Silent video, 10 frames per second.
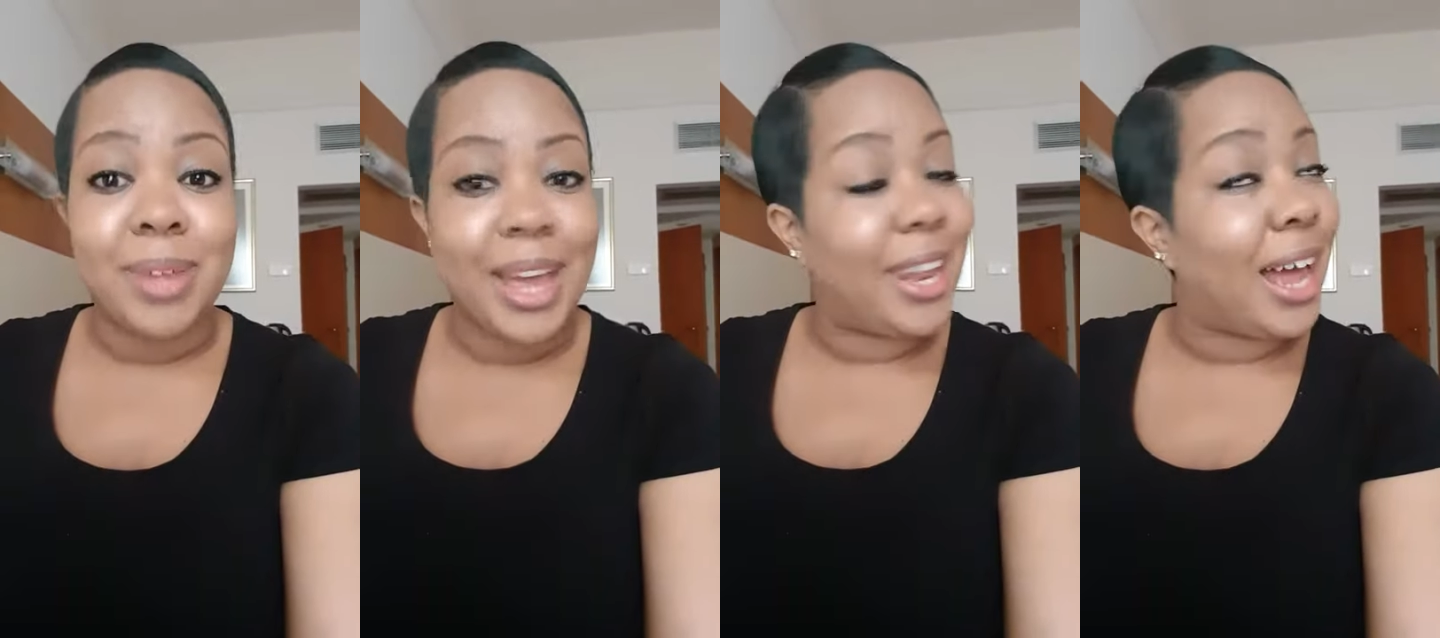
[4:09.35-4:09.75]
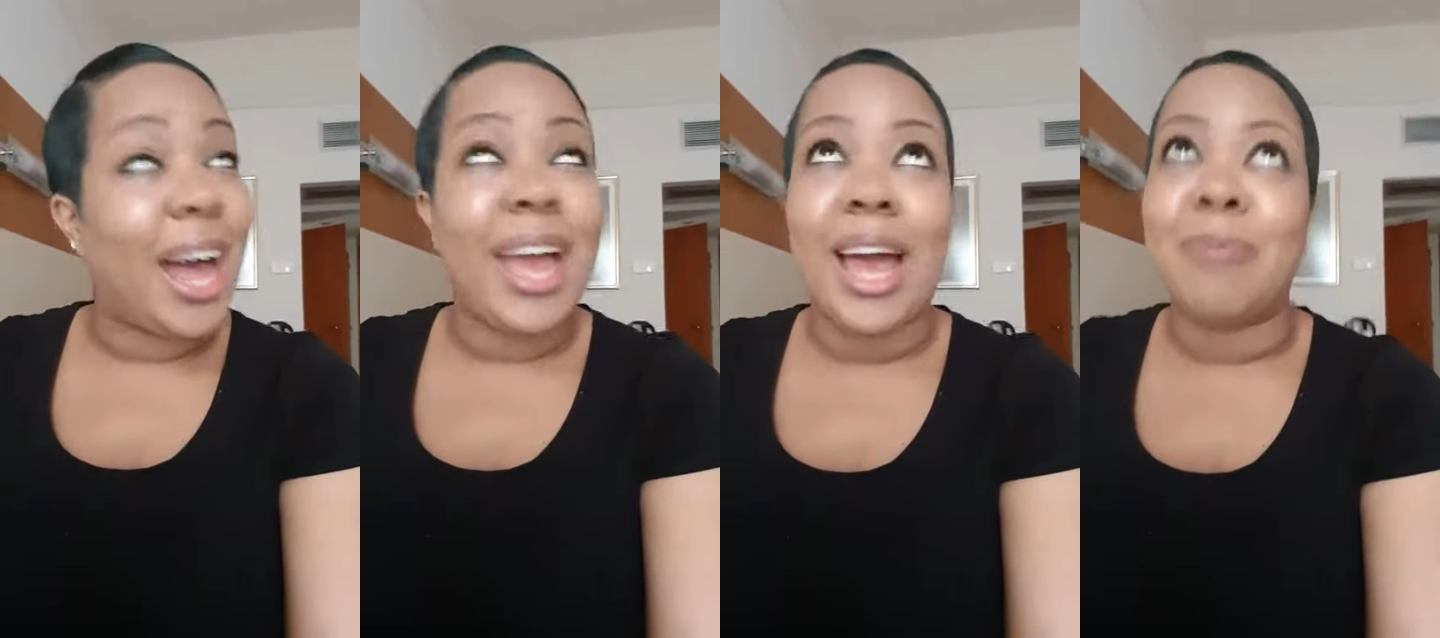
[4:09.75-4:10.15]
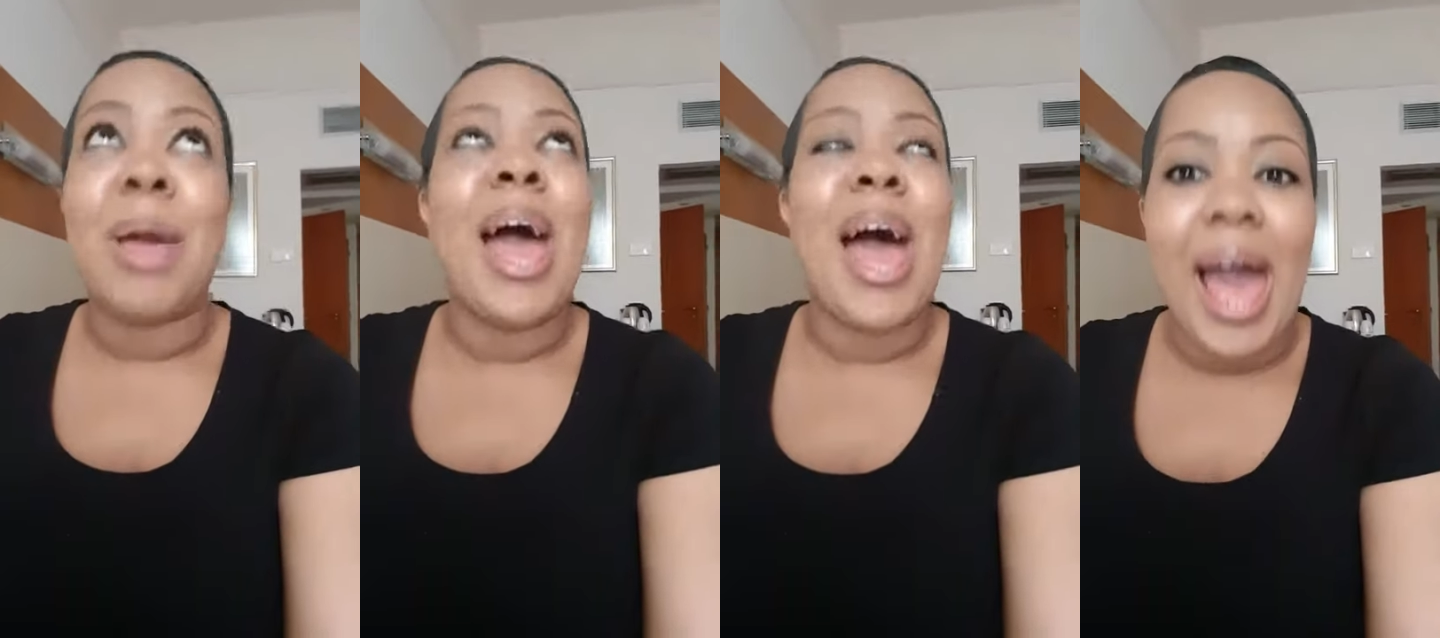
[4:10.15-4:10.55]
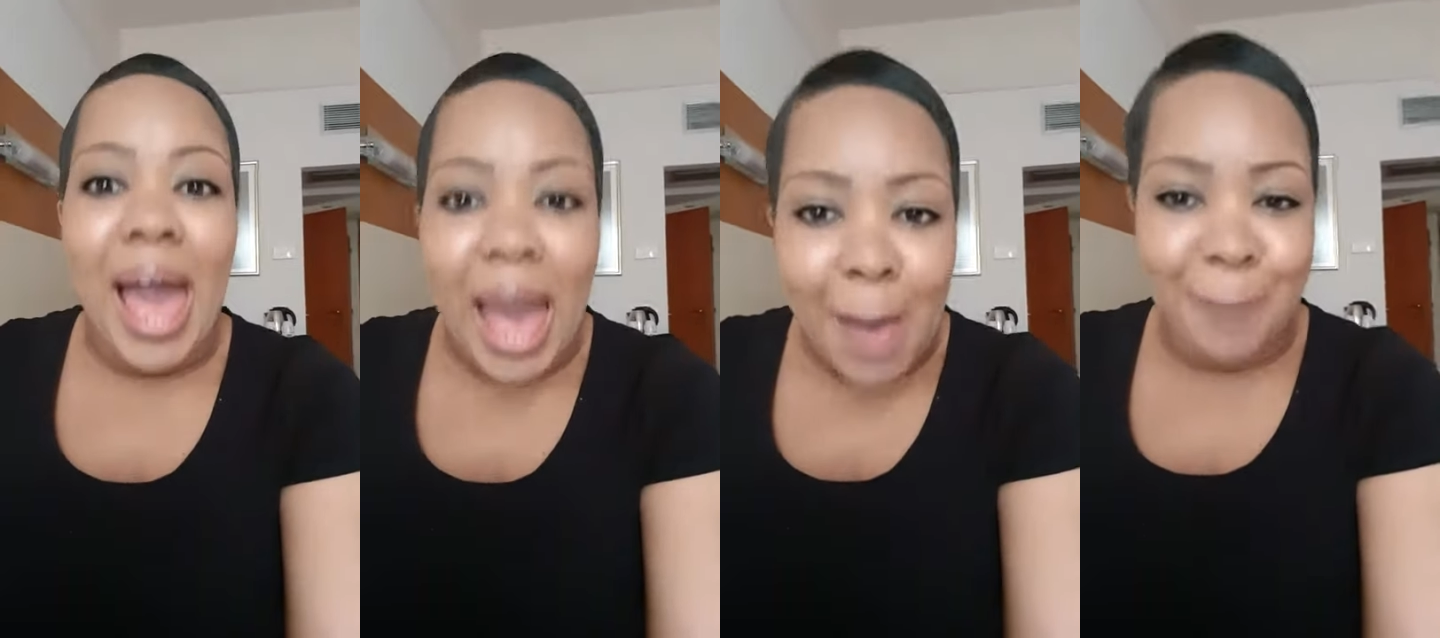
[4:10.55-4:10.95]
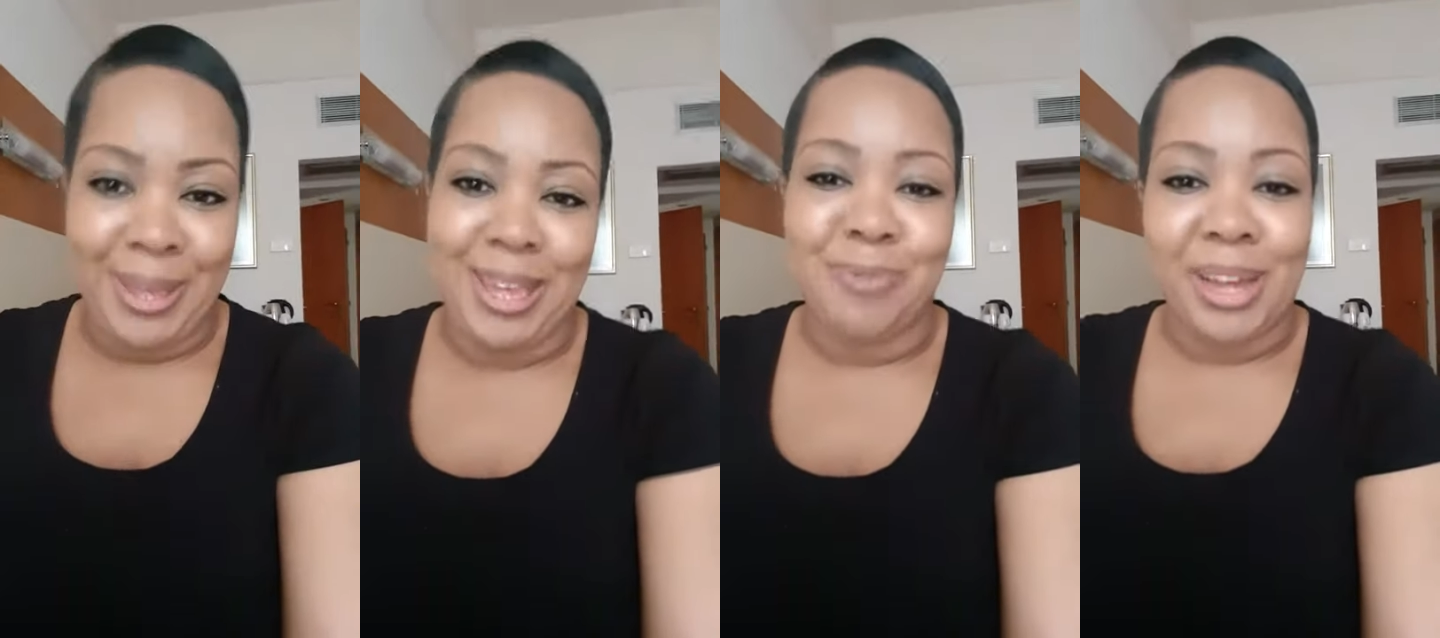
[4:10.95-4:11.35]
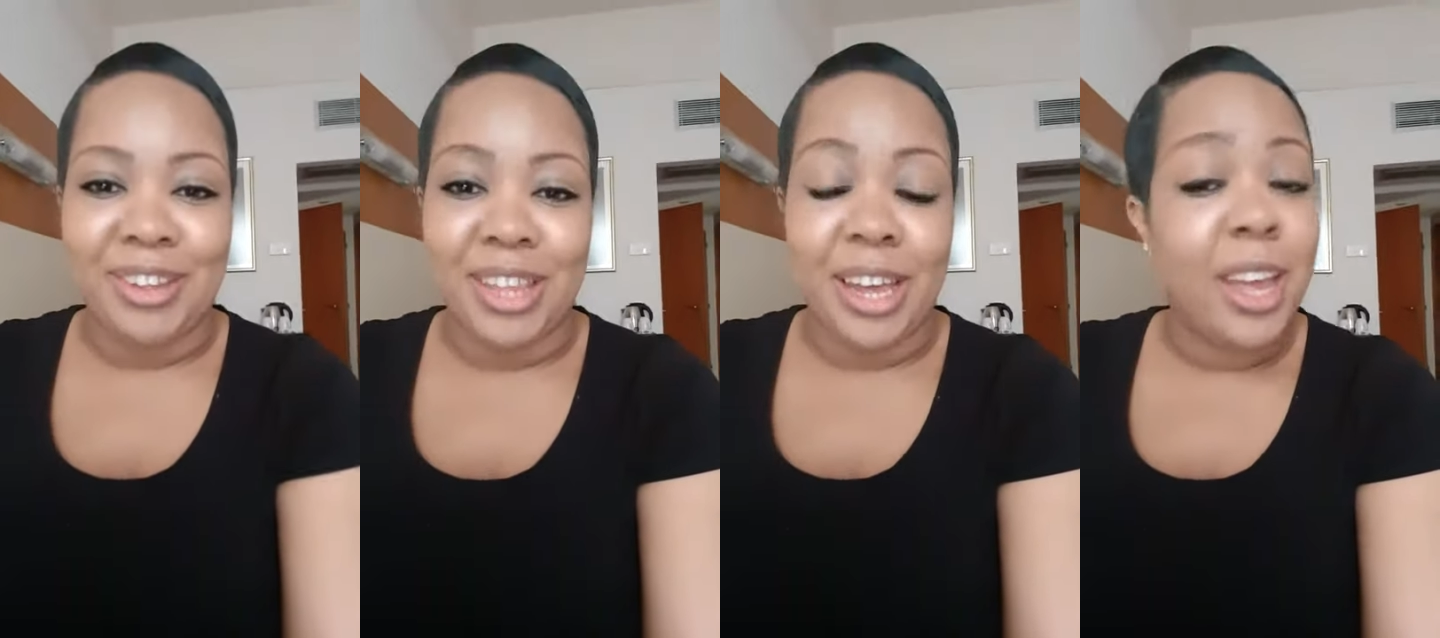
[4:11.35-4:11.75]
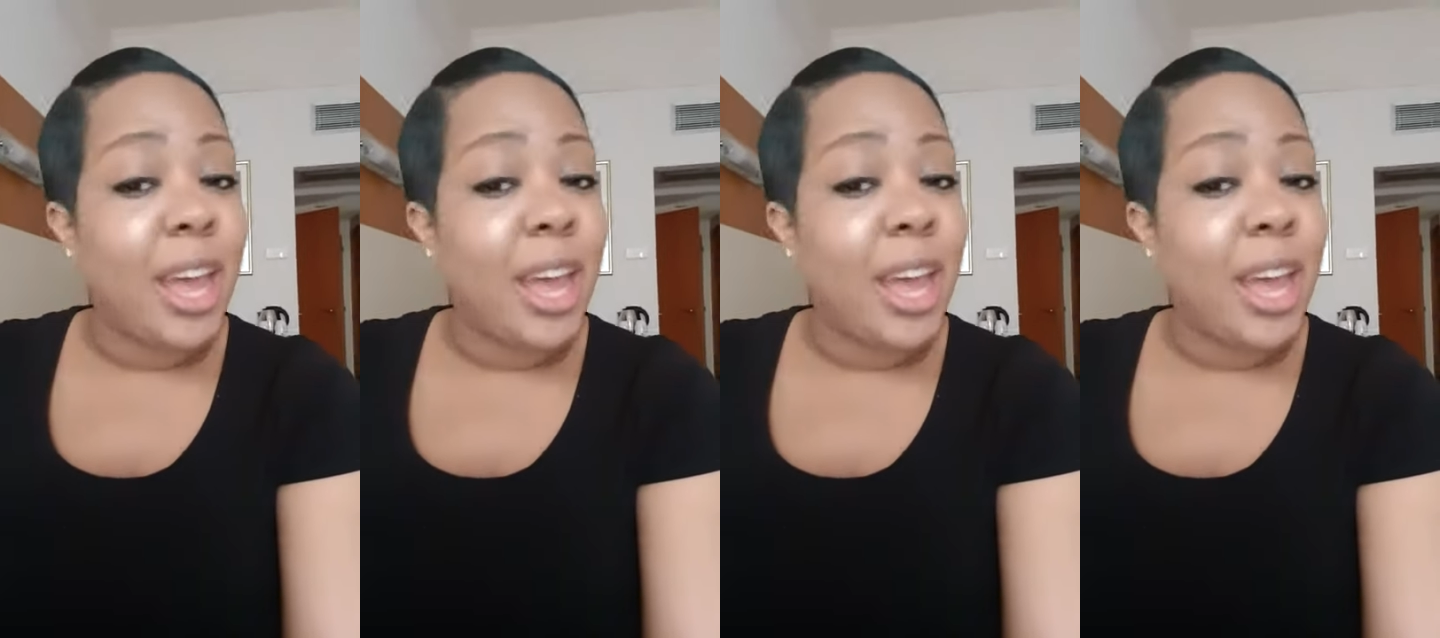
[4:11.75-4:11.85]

And I am happy about that.